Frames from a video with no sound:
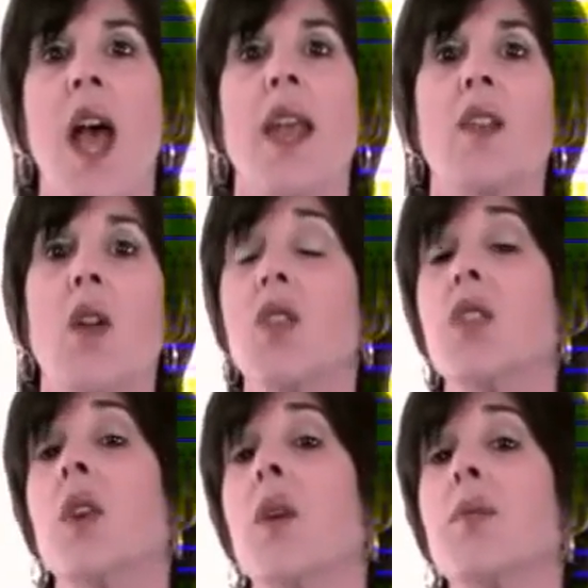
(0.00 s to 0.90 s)
and it
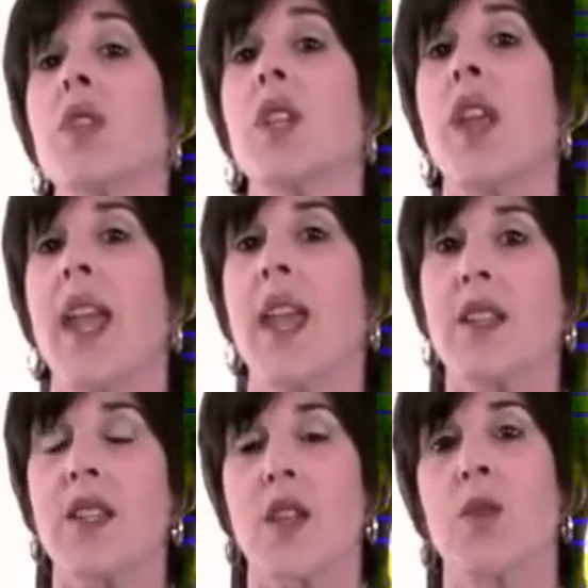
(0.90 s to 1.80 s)
also helps
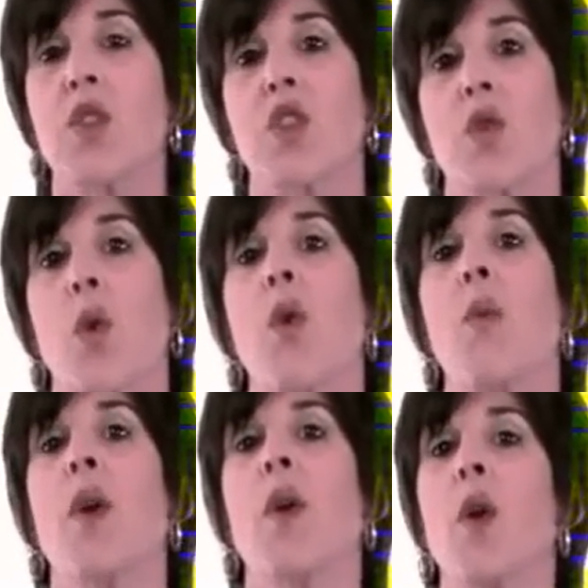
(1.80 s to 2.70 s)
enhance and restore the
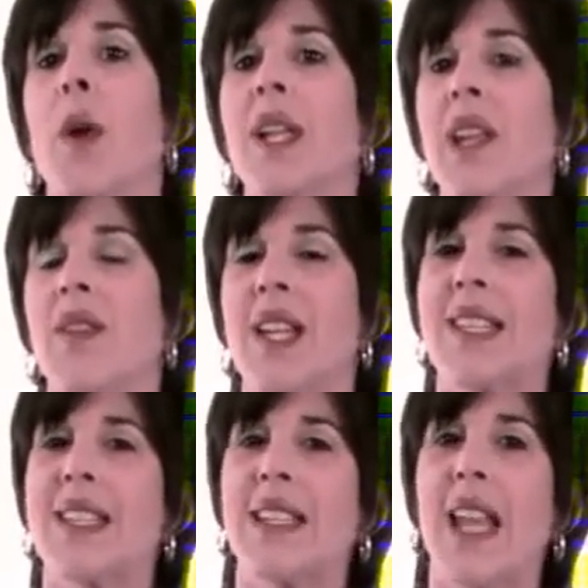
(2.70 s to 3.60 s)
barrier by leaving a
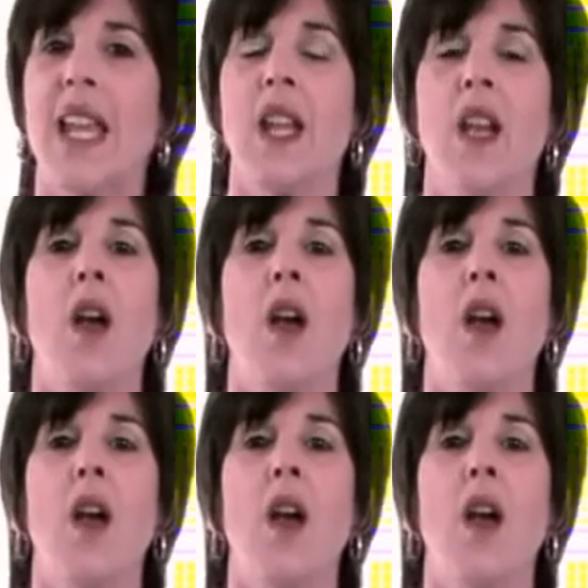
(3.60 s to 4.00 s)
slight